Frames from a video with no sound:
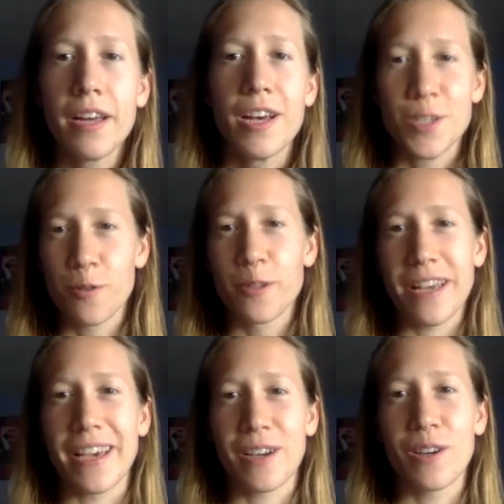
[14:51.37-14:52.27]
So it was
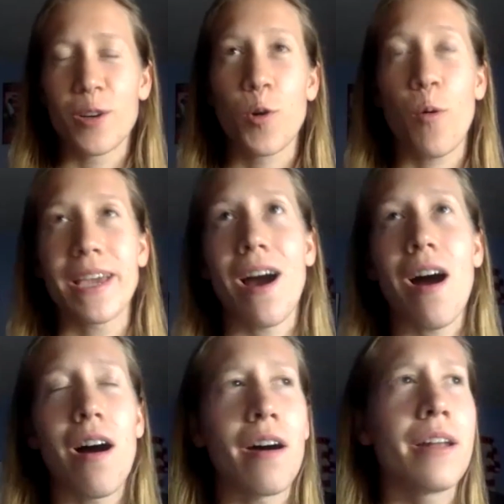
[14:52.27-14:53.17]
like quite
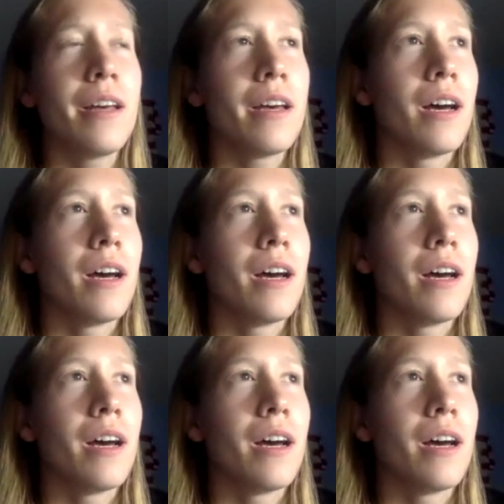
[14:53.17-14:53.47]
odd